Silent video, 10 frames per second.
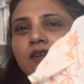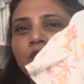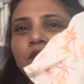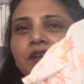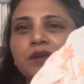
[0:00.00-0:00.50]
I
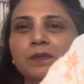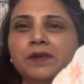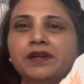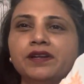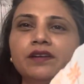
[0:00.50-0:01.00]
would
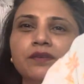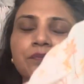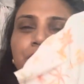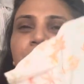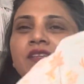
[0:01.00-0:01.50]
recommend it.
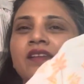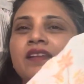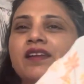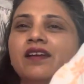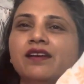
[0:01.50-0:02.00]

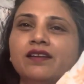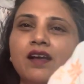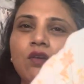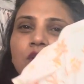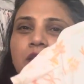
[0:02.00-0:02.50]
And
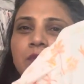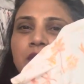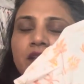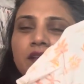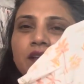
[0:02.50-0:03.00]
now let
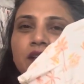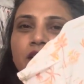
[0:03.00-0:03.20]
me